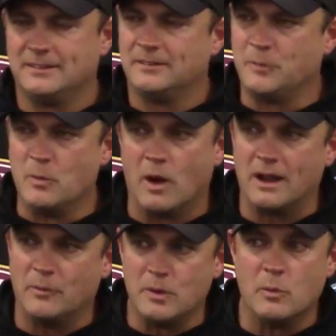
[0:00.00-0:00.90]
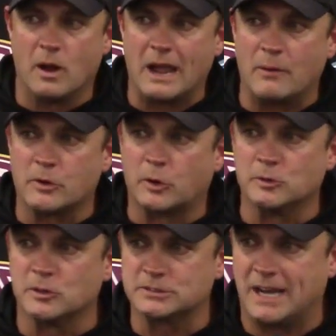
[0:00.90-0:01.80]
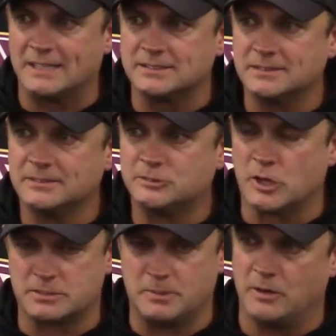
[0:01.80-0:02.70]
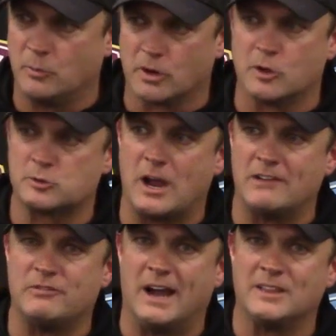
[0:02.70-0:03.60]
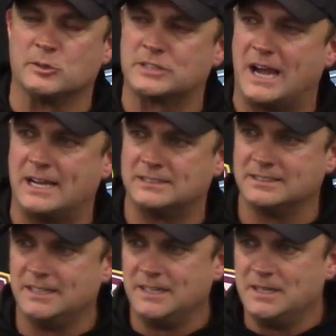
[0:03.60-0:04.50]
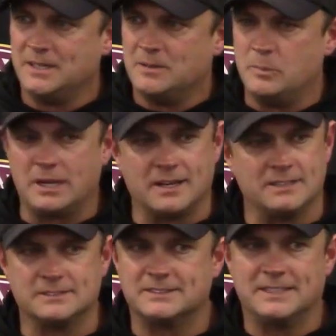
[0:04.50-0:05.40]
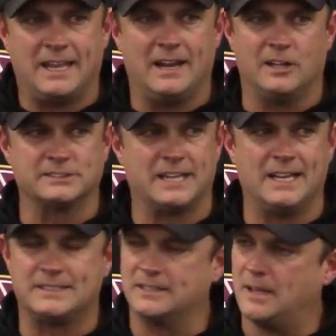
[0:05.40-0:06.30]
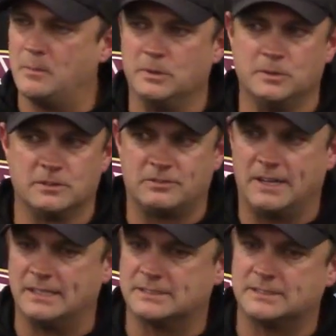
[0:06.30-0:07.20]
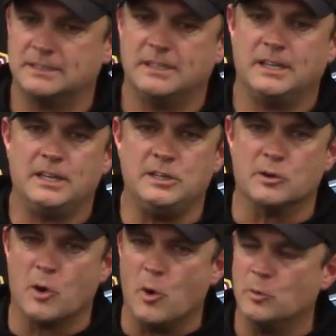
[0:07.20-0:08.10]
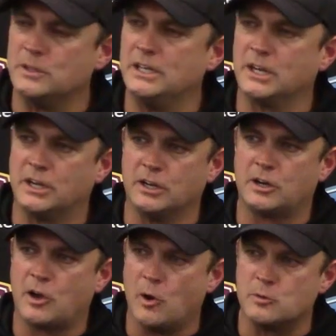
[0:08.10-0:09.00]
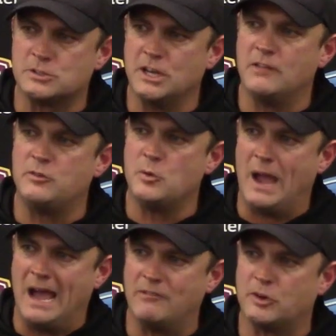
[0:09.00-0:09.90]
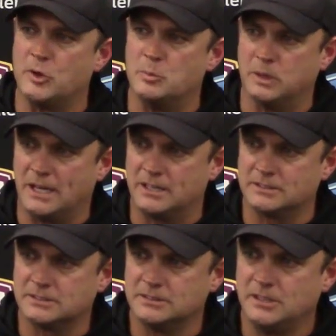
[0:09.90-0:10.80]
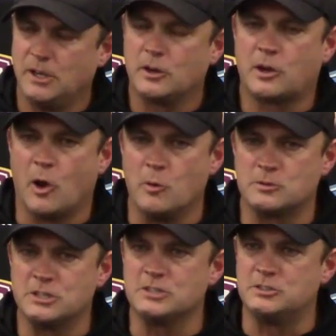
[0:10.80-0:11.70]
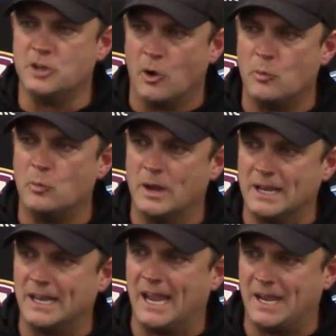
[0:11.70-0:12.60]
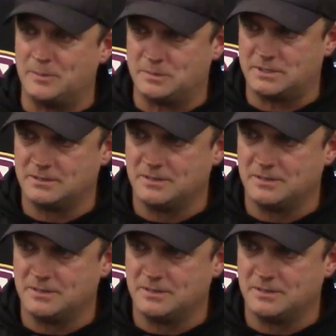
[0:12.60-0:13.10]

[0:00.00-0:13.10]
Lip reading: we want to out-recruit those guys. Trust me, we're going to try and find those guys. Because, and I'll say it till I'm blue in the face, you're only a good coach if you have good players. Coaches don't win games.